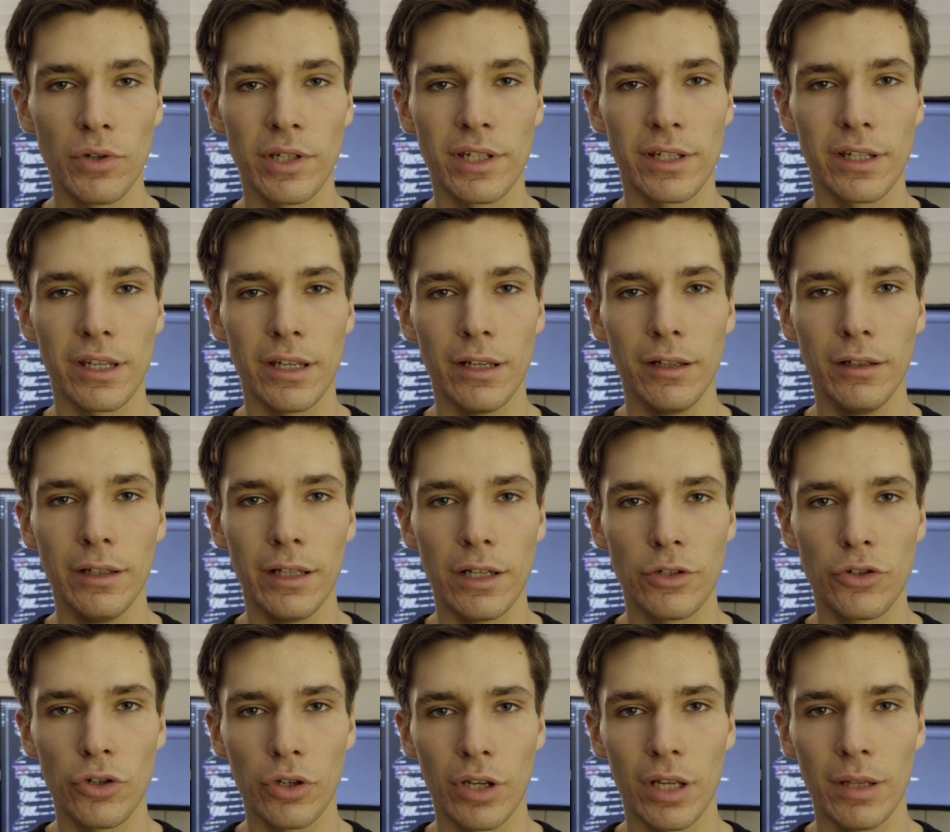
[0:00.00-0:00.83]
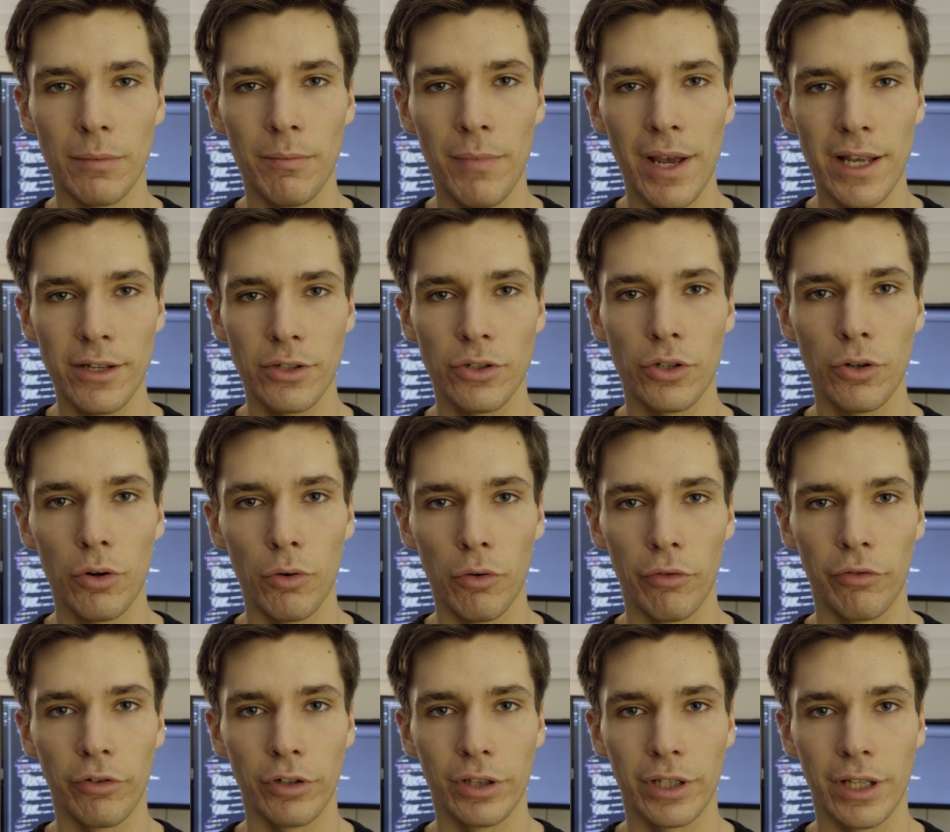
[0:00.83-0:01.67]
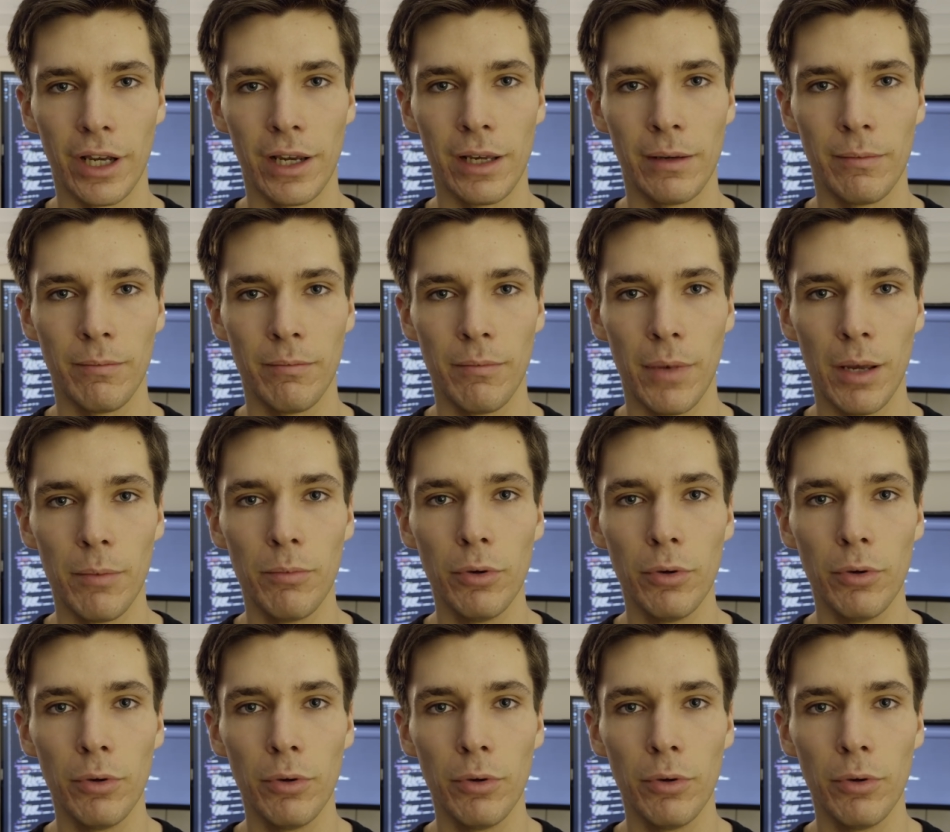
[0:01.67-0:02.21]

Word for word: a skill that you can master over time by